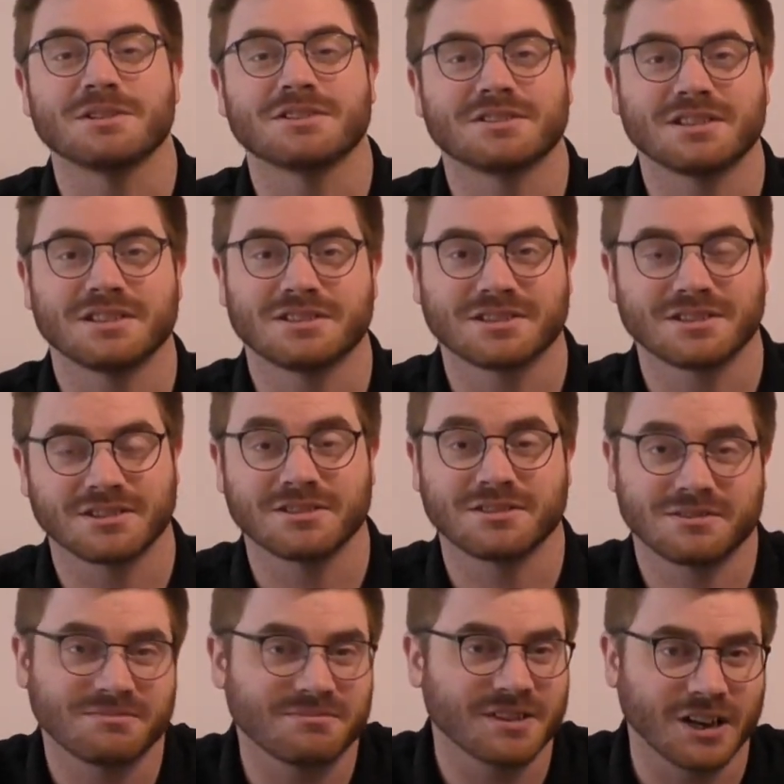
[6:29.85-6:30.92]
It's
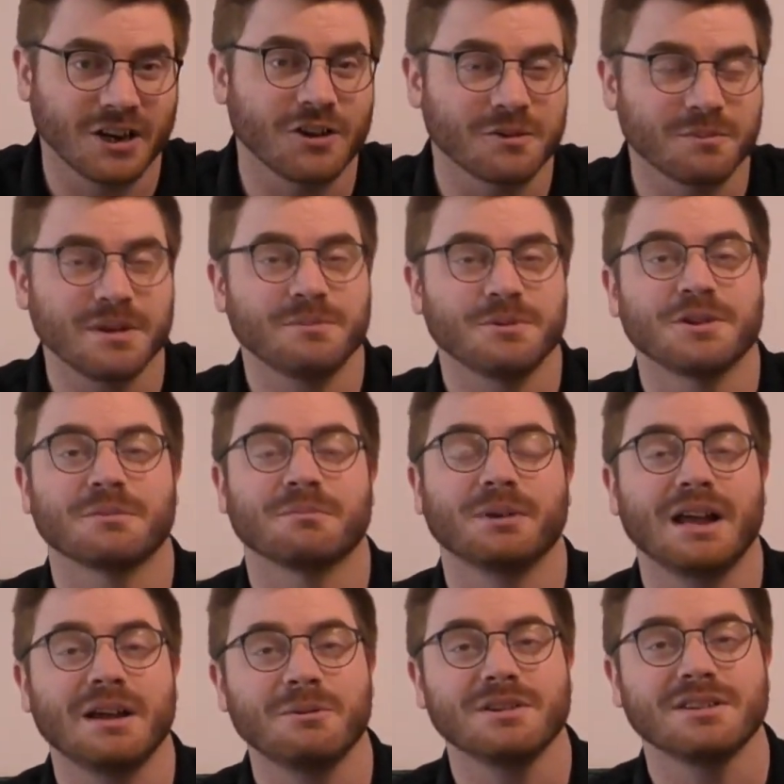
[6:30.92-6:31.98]
a lot of people you can
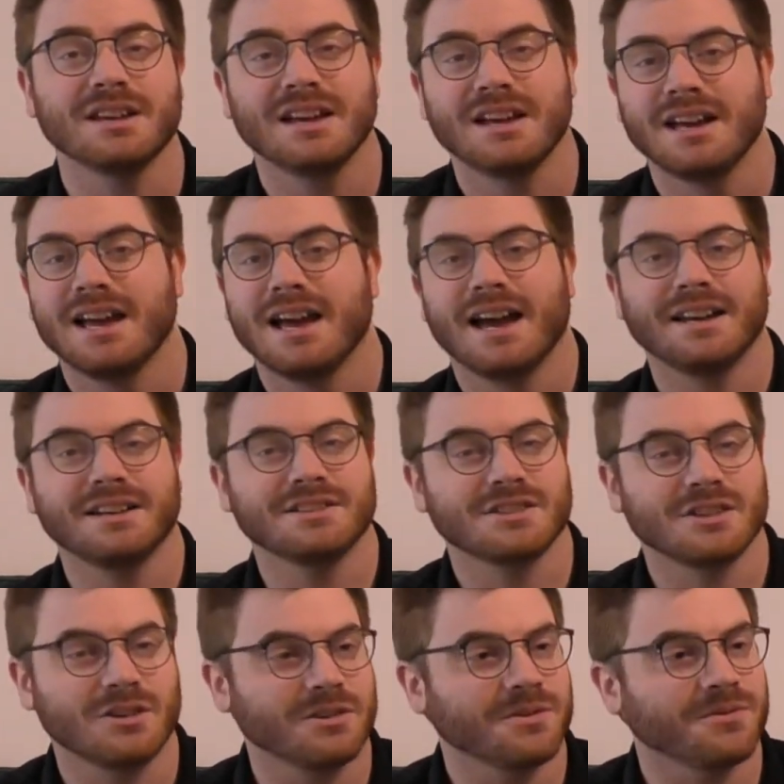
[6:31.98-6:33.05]
play with, and there's
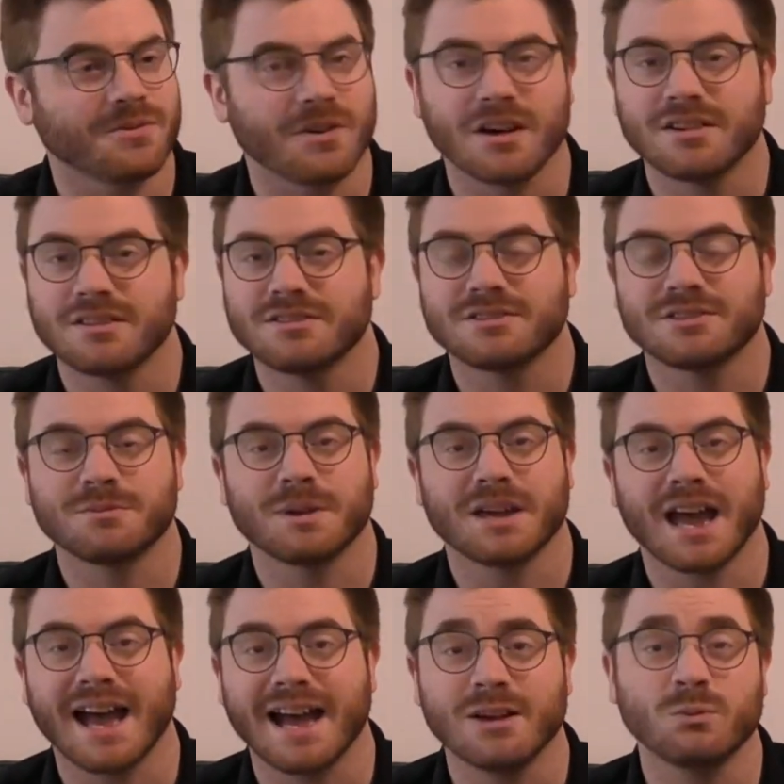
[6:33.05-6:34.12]
a lot of fun to be
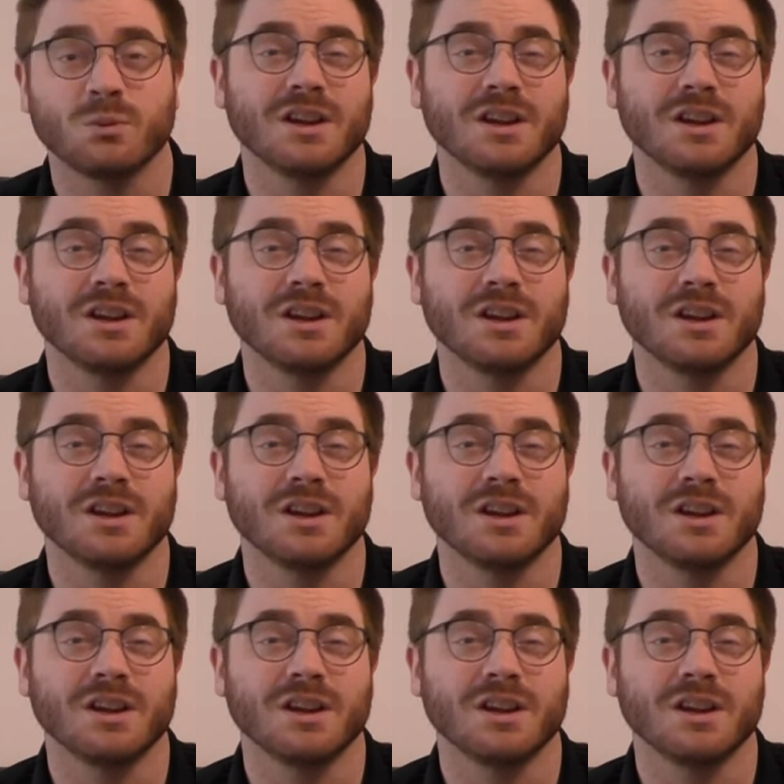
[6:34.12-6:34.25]
had.